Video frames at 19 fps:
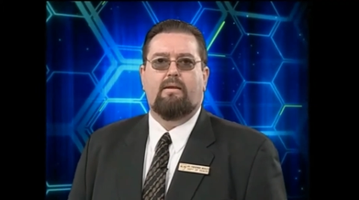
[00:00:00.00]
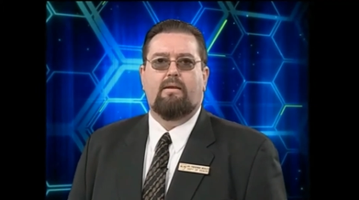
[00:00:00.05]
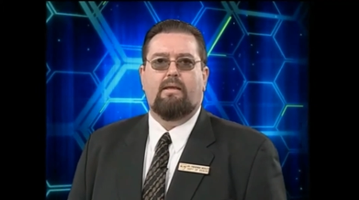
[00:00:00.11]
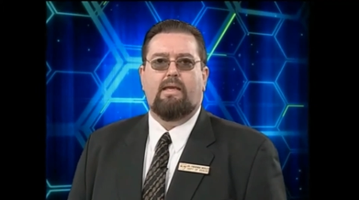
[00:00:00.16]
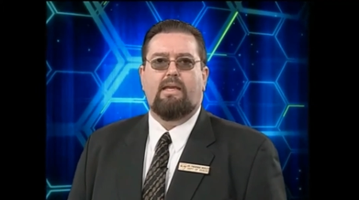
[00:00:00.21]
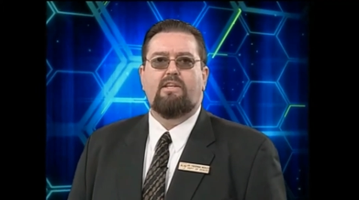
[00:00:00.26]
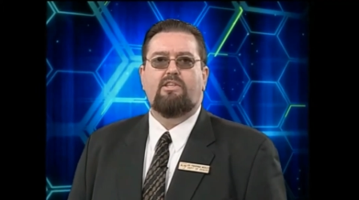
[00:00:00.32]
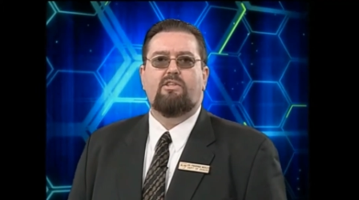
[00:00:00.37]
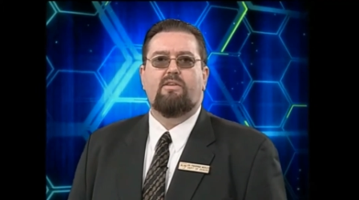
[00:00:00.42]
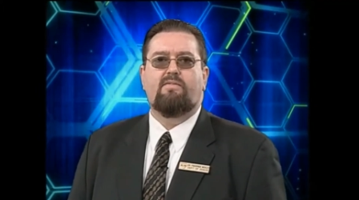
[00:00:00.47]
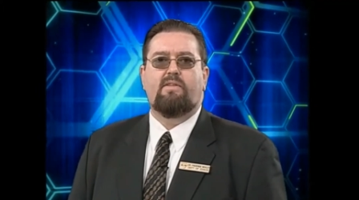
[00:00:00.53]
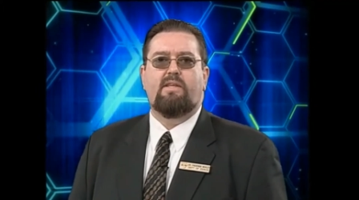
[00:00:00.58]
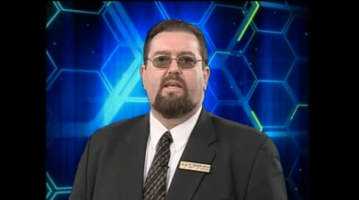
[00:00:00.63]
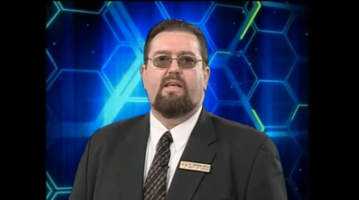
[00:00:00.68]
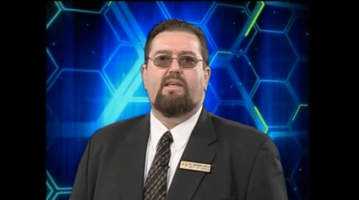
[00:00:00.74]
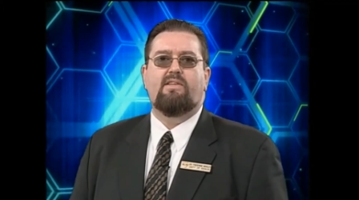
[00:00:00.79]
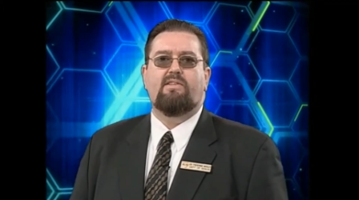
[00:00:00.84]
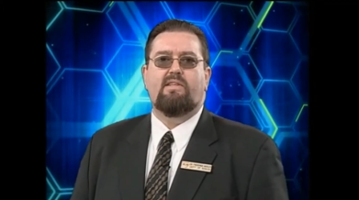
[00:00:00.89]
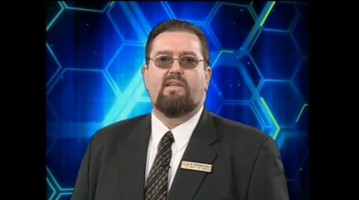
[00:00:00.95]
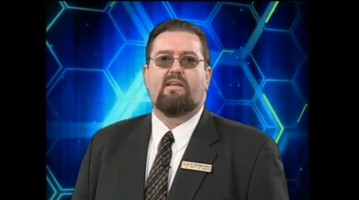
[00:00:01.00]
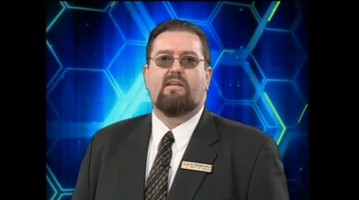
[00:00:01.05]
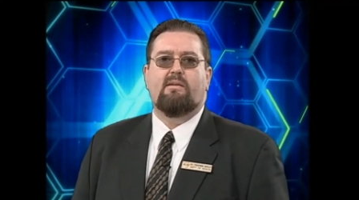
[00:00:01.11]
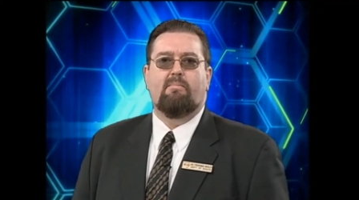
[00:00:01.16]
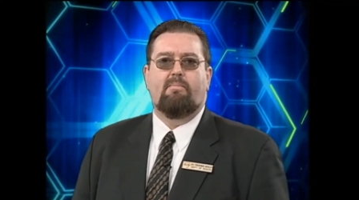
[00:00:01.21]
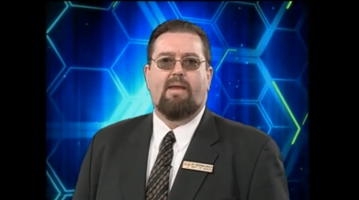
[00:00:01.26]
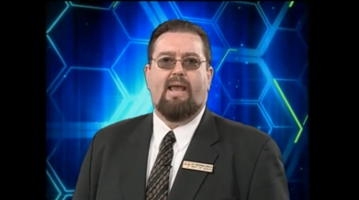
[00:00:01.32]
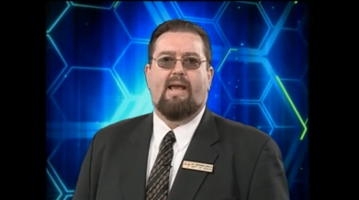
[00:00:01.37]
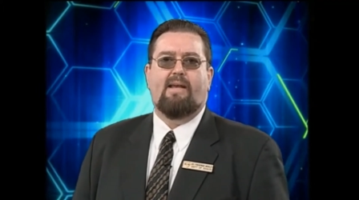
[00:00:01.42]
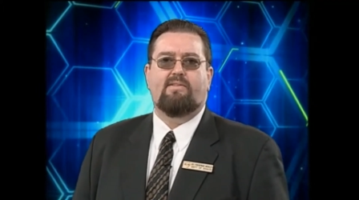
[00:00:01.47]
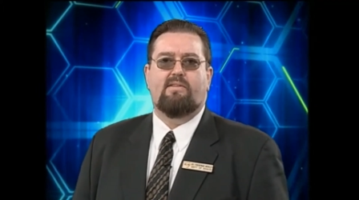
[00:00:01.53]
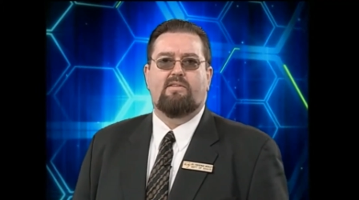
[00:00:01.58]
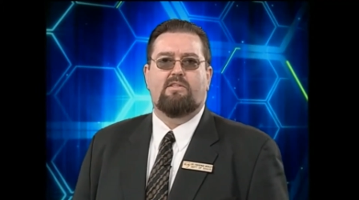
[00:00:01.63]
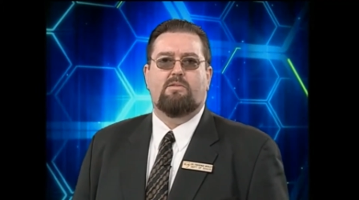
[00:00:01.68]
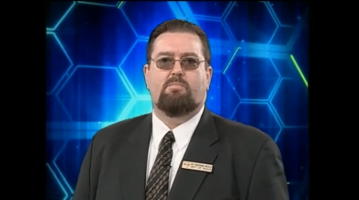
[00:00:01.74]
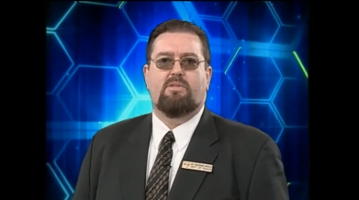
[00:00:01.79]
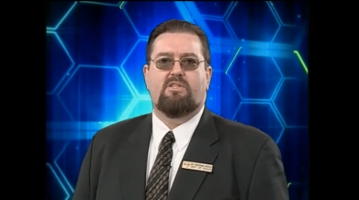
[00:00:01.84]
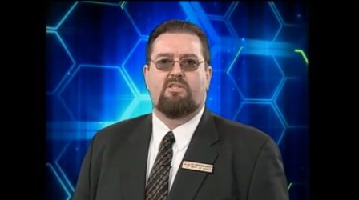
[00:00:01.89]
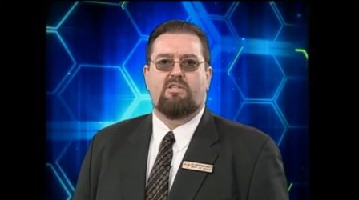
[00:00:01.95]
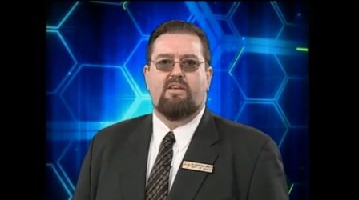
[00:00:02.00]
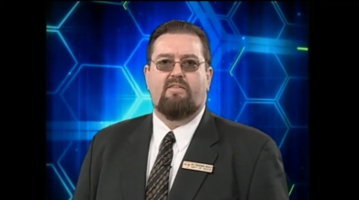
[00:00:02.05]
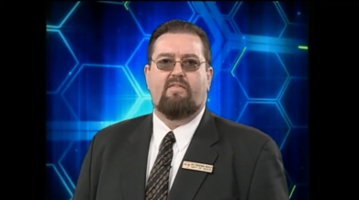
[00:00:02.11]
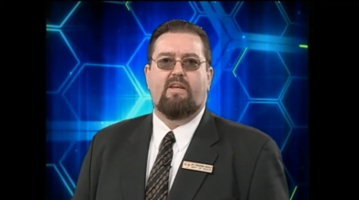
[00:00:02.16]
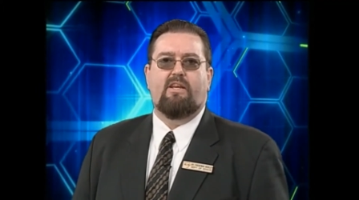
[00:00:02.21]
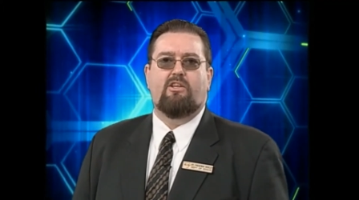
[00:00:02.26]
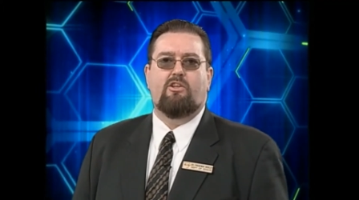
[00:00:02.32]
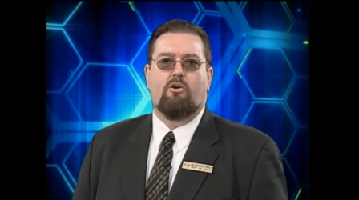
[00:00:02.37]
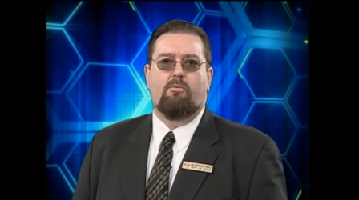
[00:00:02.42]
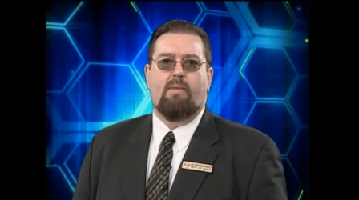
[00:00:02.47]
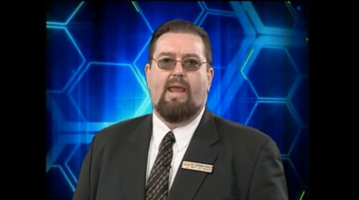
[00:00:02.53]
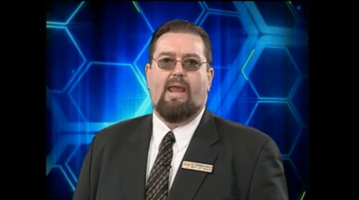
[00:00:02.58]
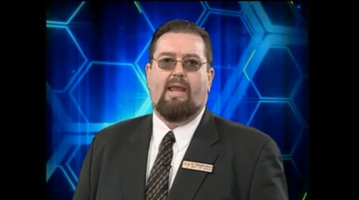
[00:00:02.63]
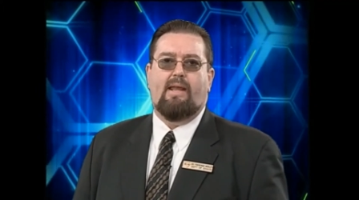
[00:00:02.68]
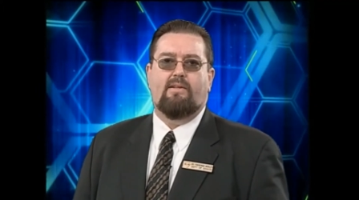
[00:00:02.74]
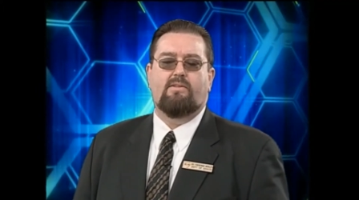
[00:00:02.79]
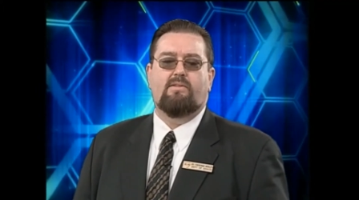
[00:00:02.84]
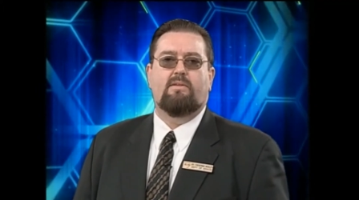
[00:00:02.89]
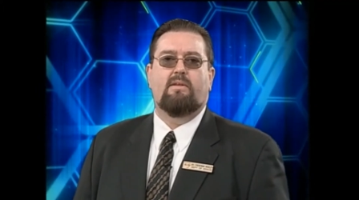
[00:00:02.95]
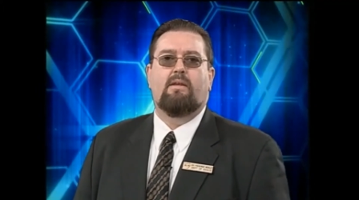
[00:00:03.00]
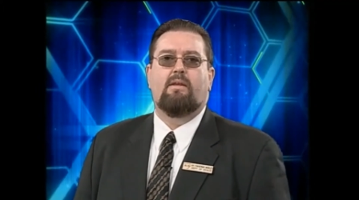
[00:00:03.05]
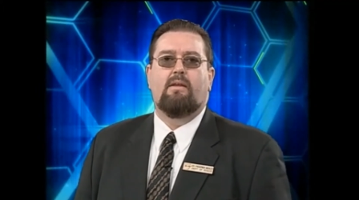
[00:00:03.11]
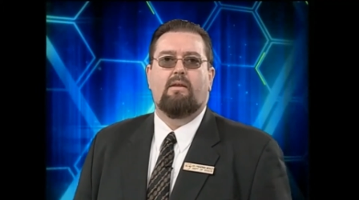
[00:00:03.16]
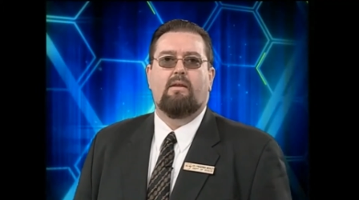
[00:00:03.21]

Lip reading: Each of these encompasses specific domains,